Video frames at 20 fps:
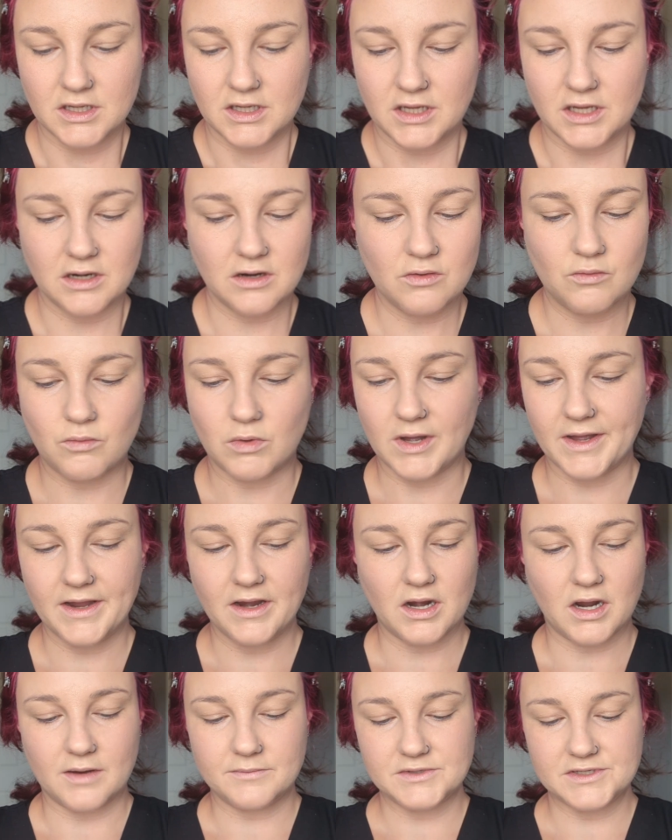You know
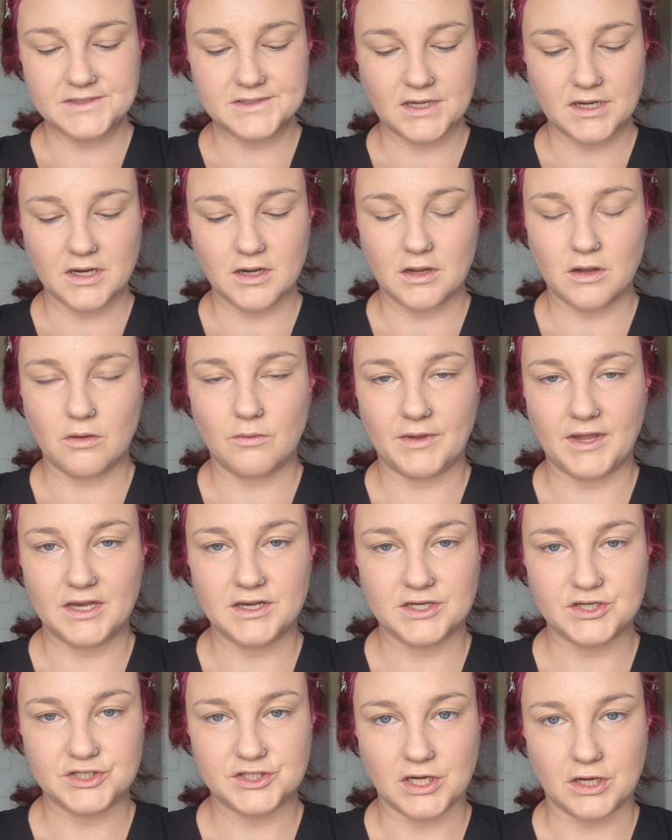what? I'm just gonna go
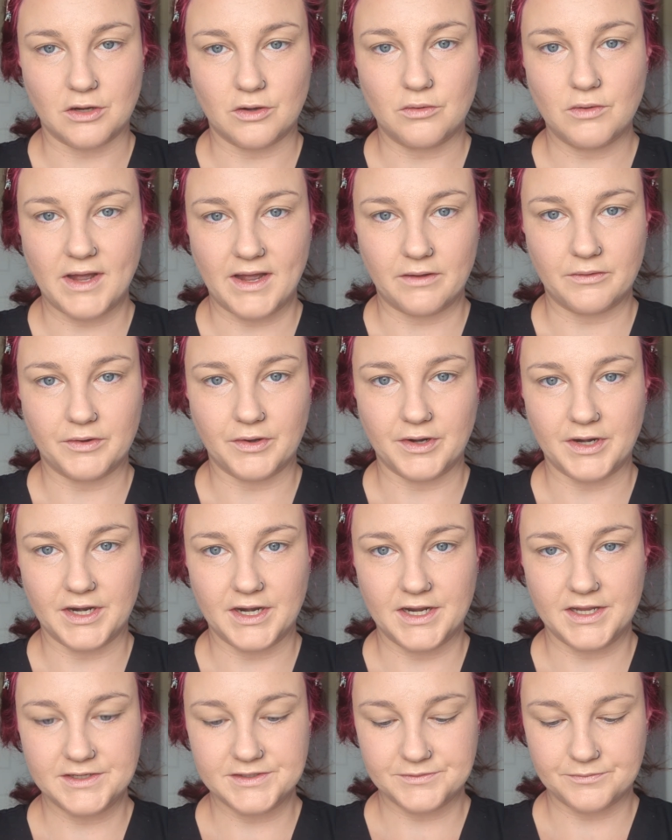in to show how good
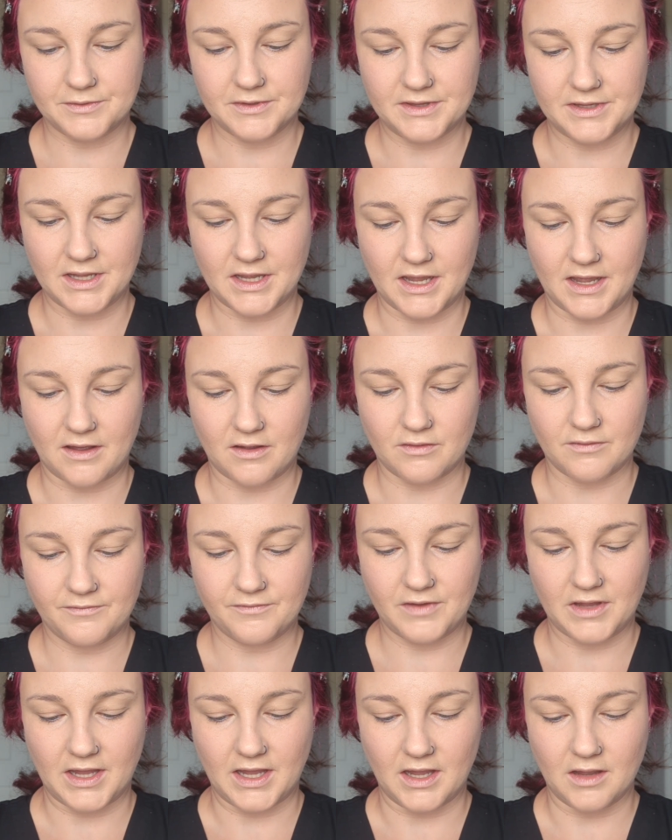it is with the
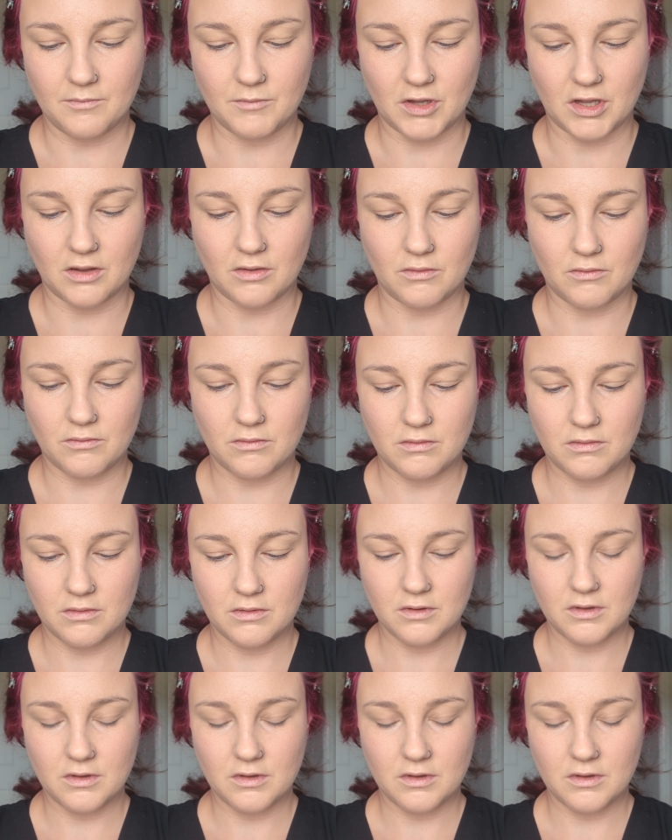e.l.f. camo.